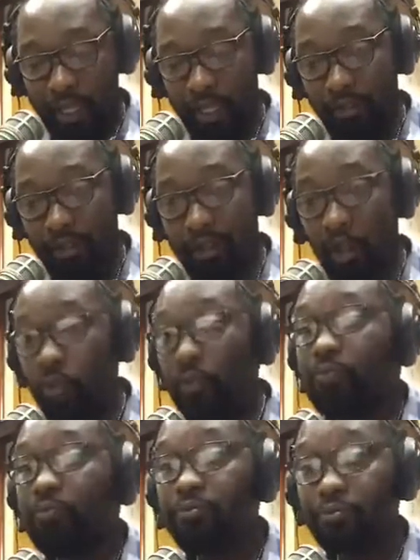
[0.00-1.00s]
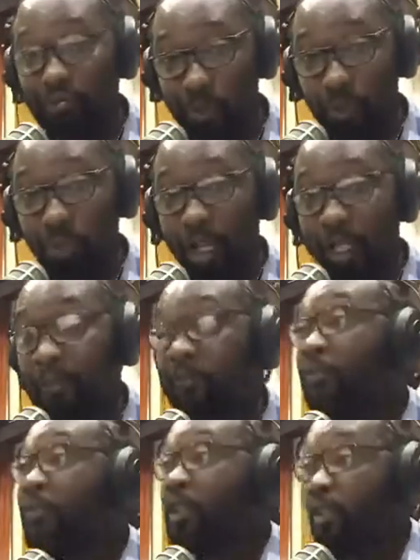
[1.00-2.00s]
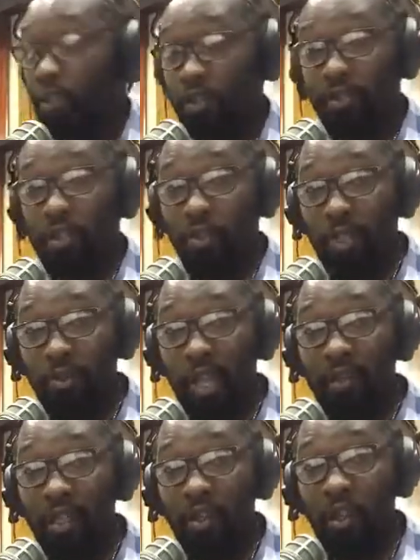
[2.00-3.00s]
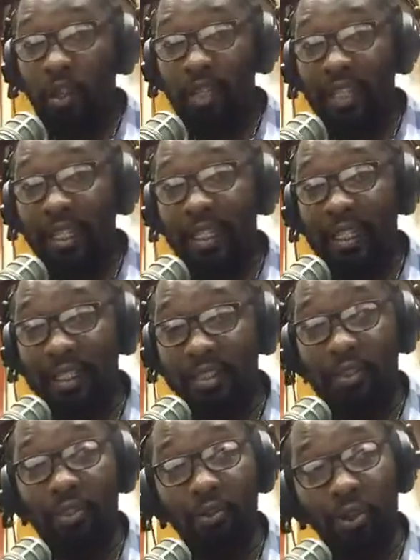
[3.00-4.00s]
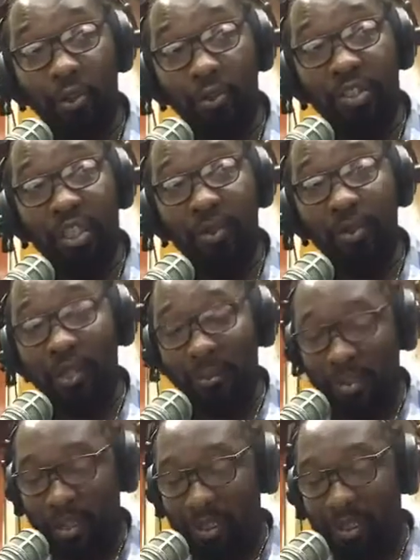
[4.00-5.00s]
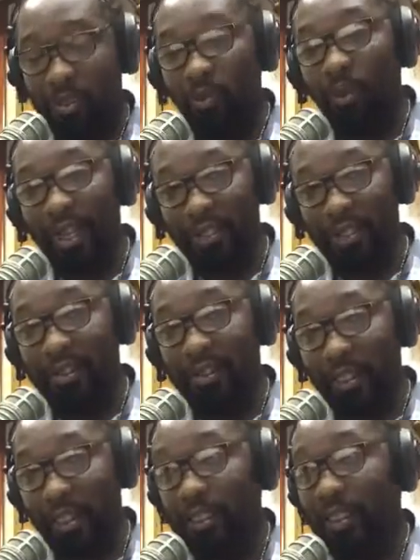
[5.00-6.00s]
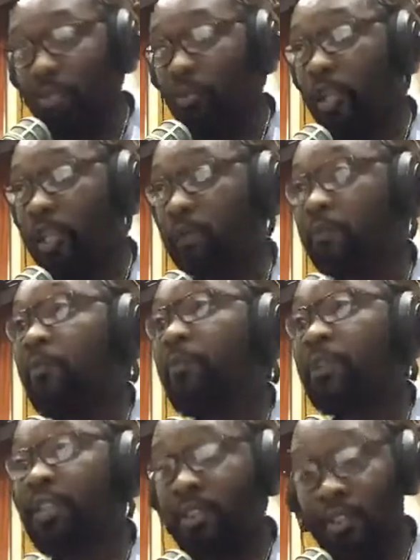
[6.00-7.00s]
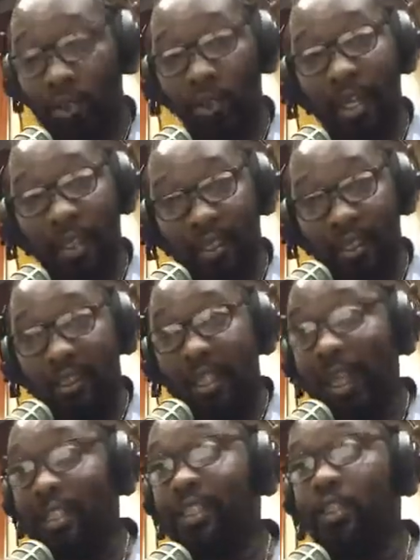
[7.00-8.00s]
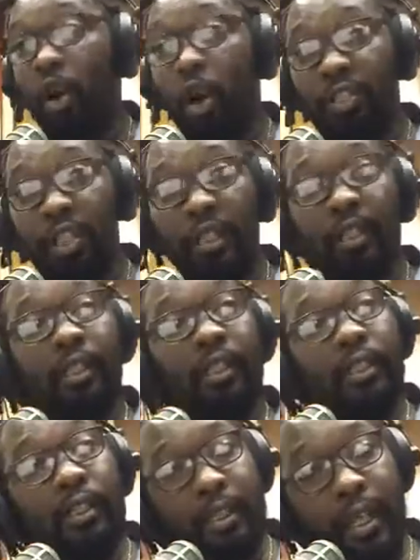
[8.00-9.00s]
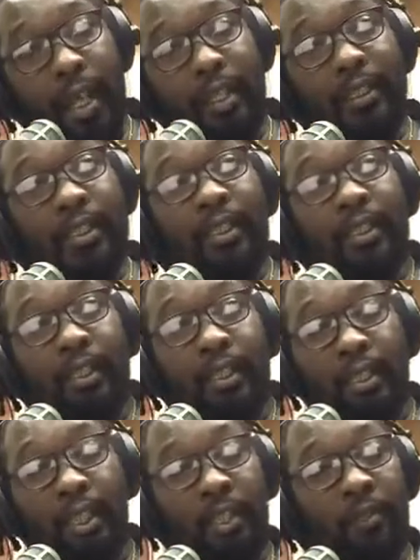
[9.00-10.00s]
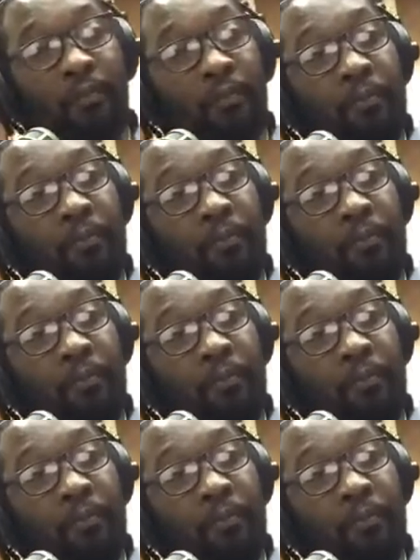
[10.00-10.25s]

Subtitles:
So good morning. Those of you who are driving along, take it easy on the road. They will be a little wet and slick this morning, so exercise caution. All right? Good.